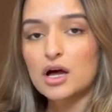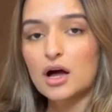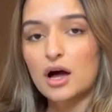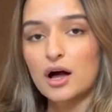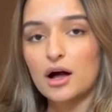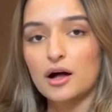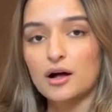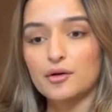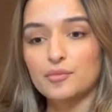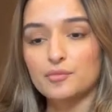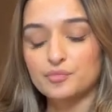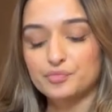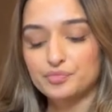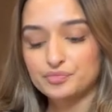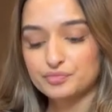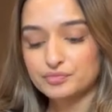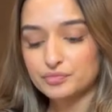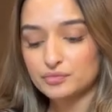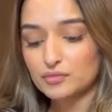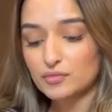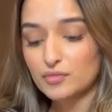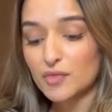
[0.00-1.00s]
Um,
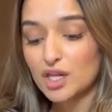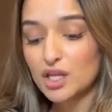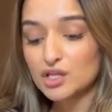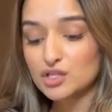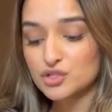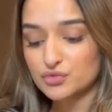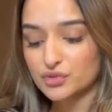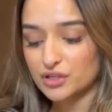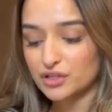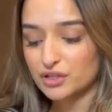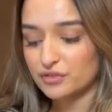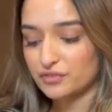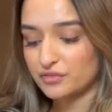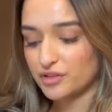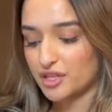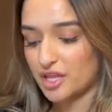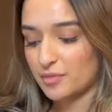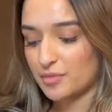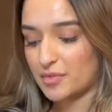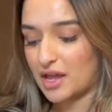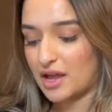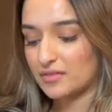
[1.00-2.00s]
it's really good for
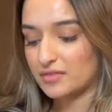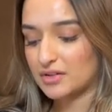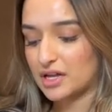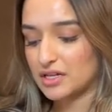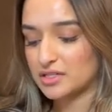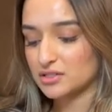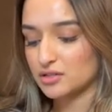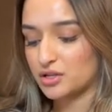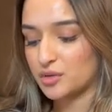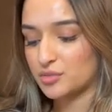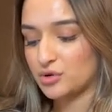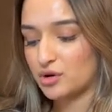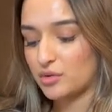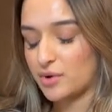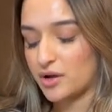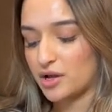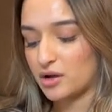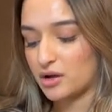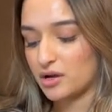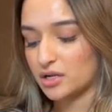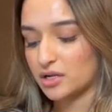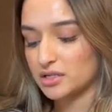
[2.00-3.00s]
them. They have It has a lot of
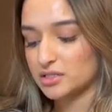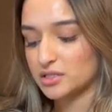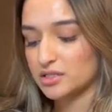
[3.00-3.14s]
probiotics.